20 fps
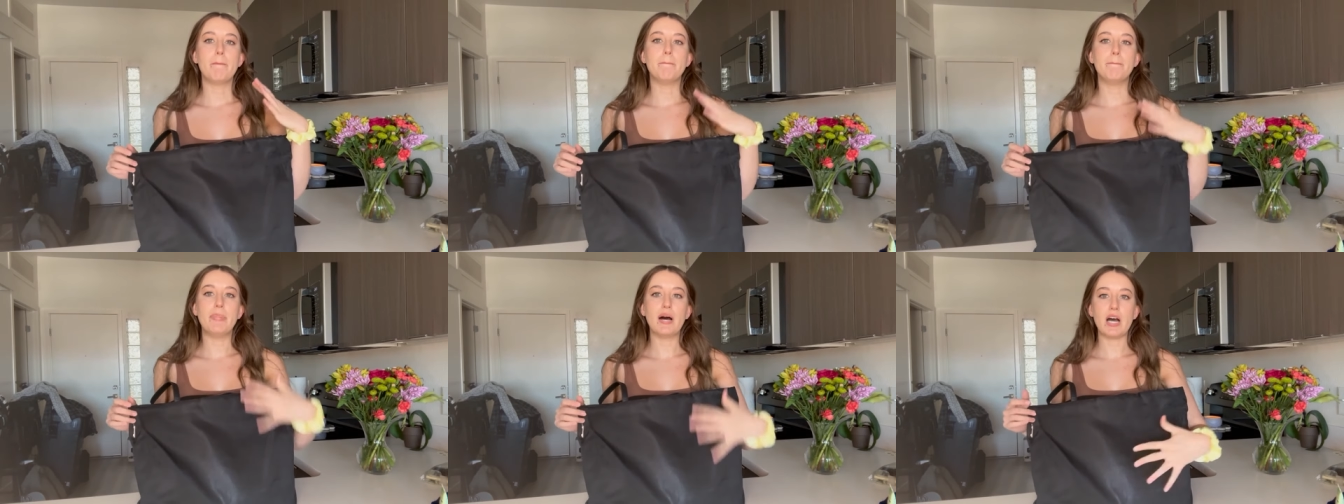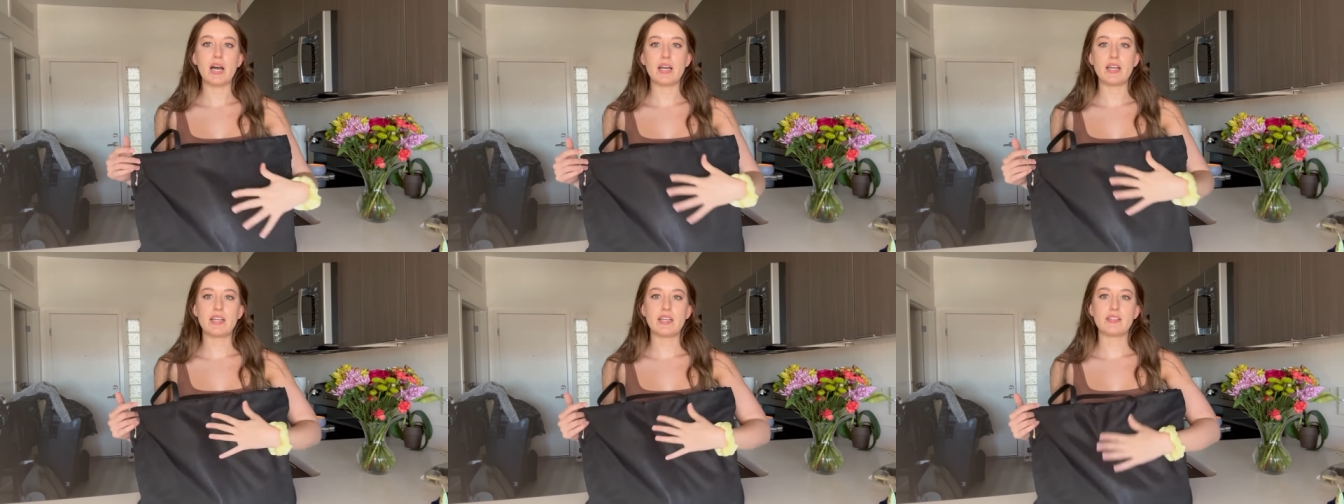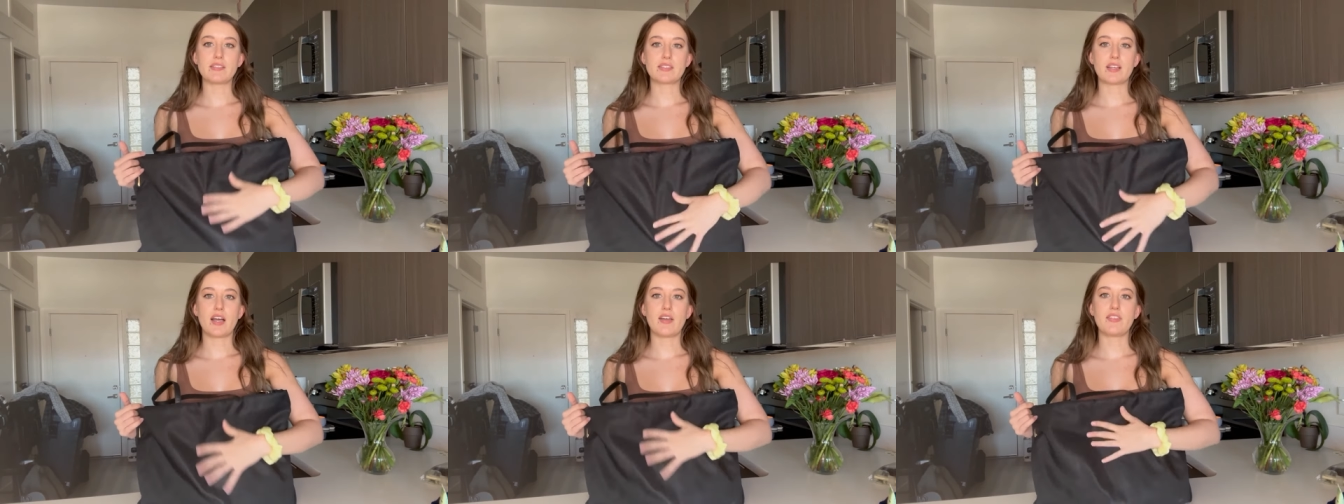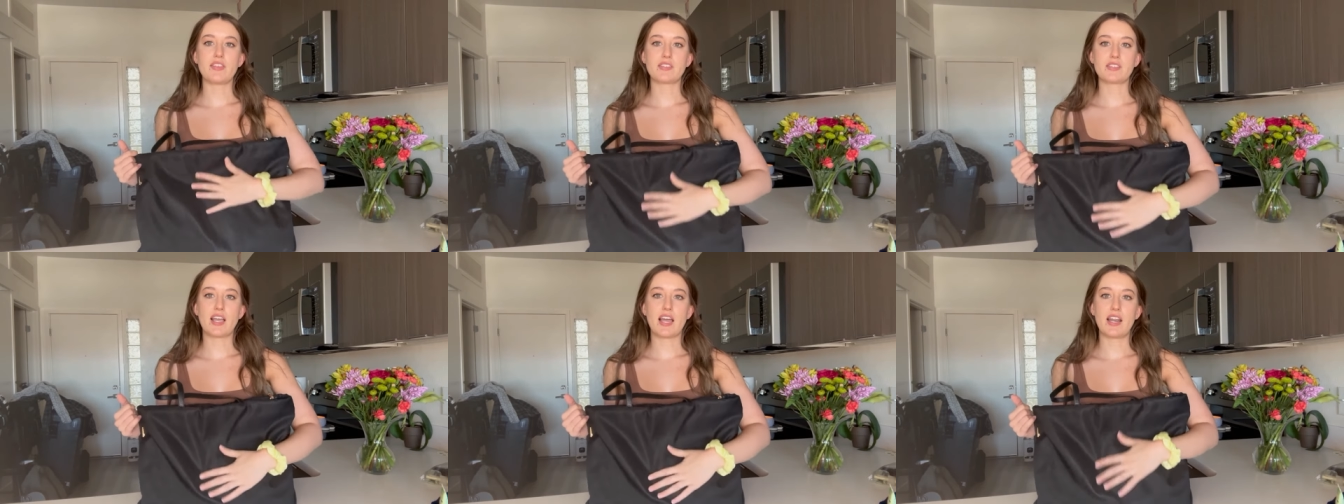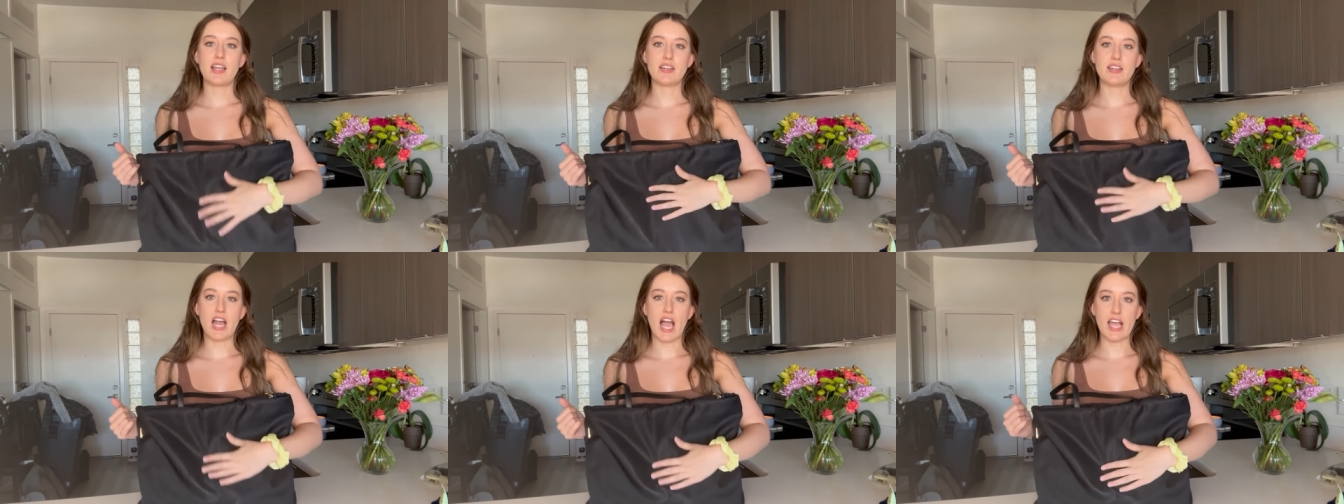but it's got this
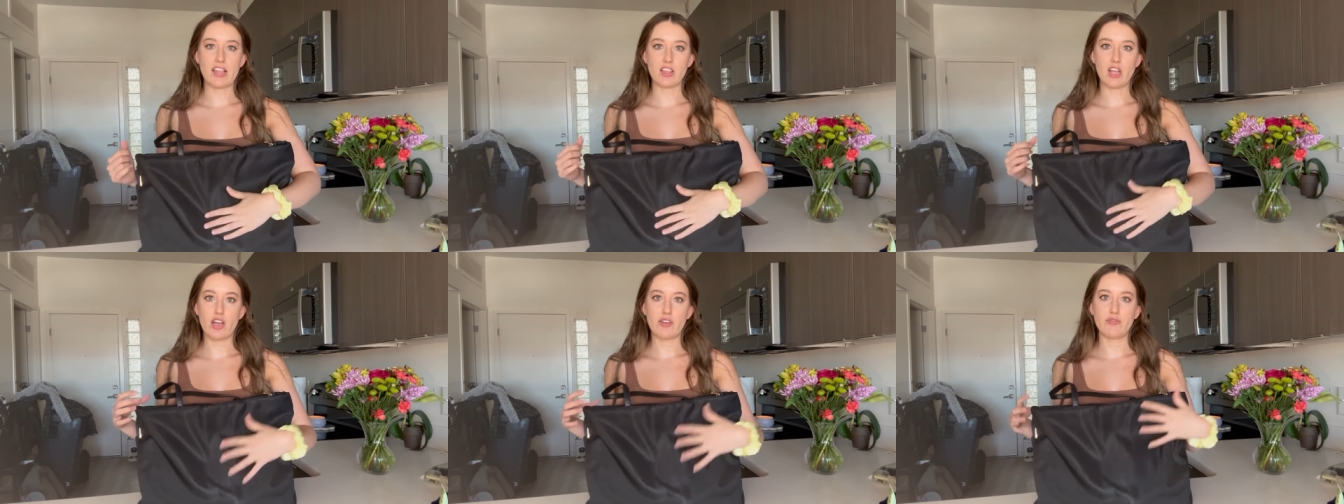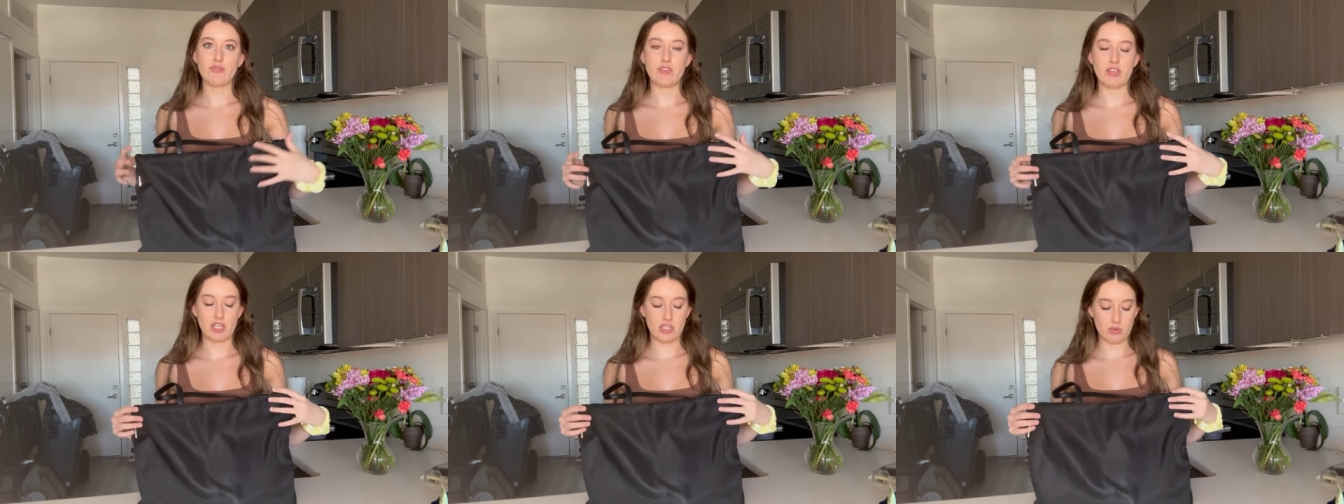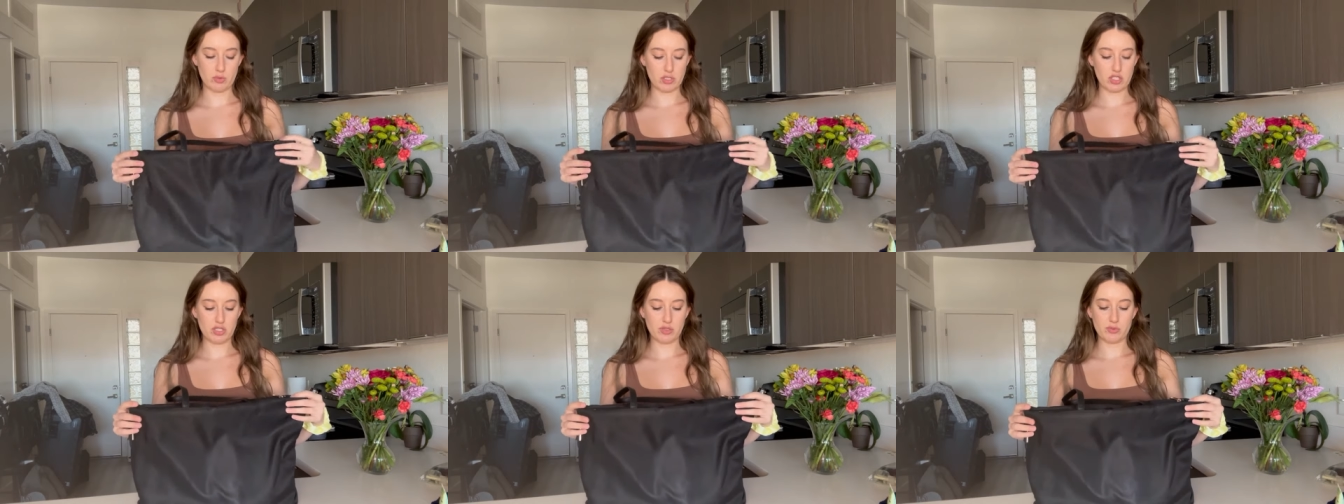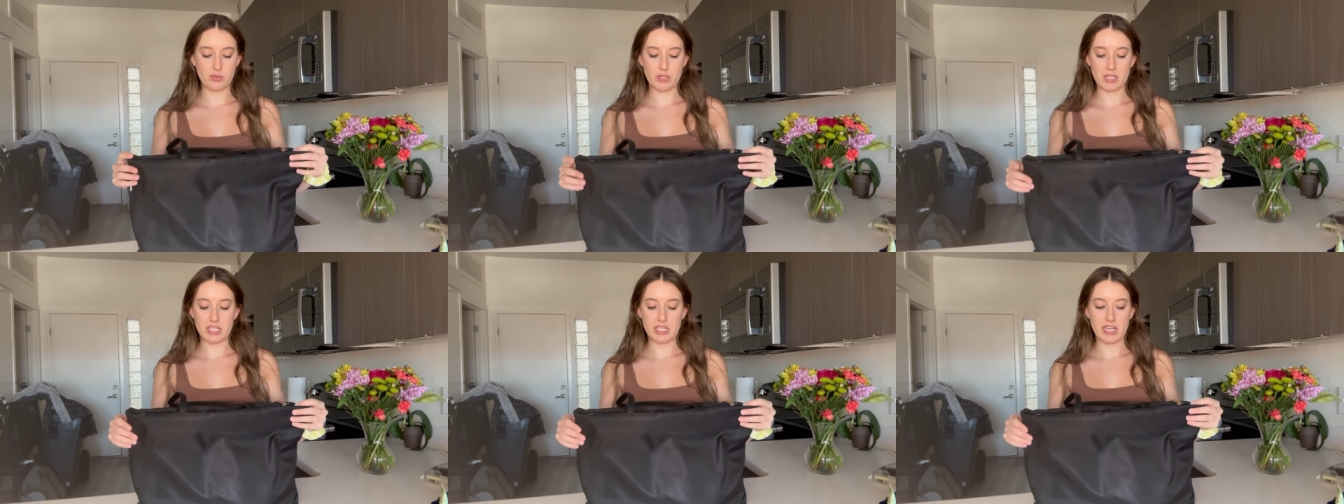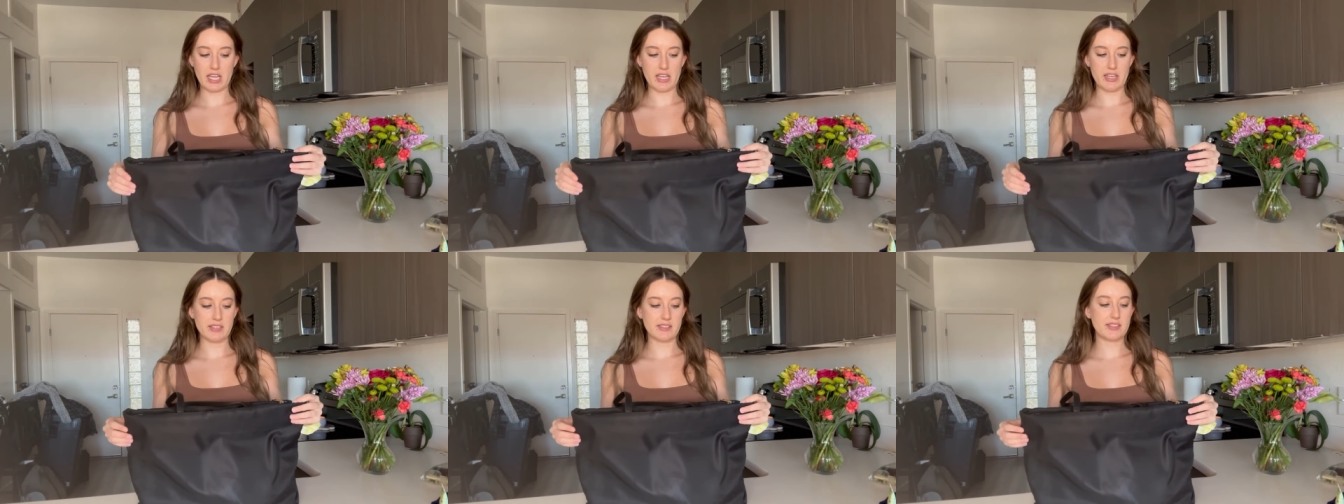kind of nylon finish, which is really
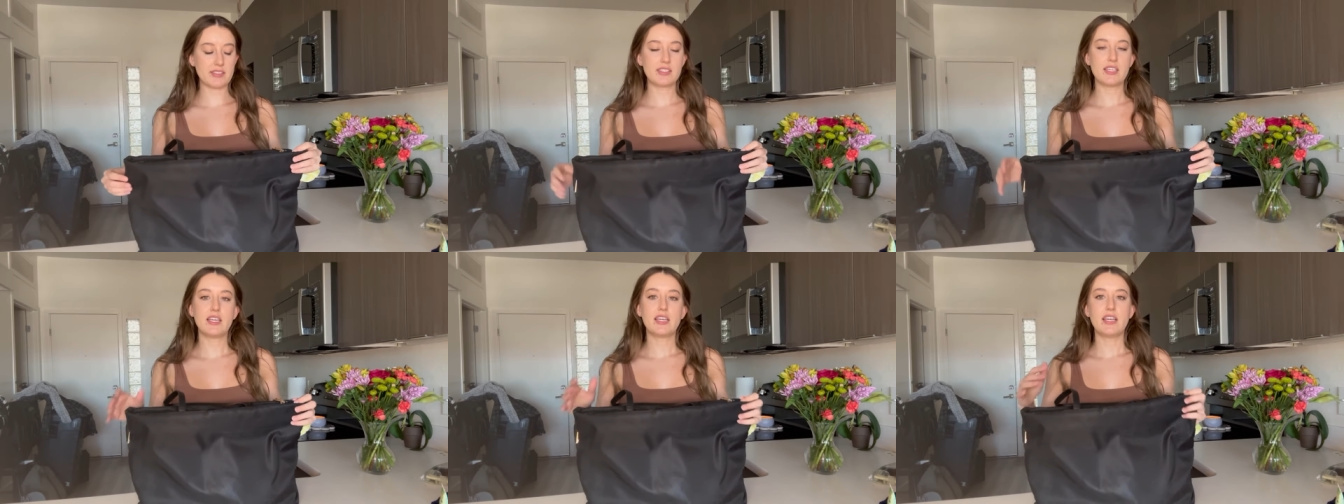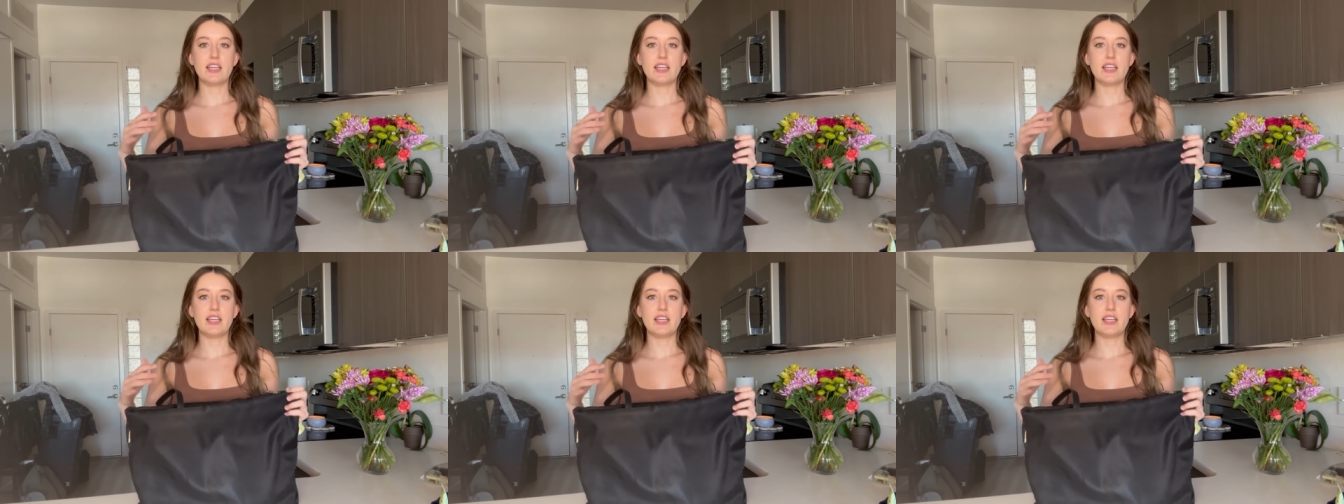nice.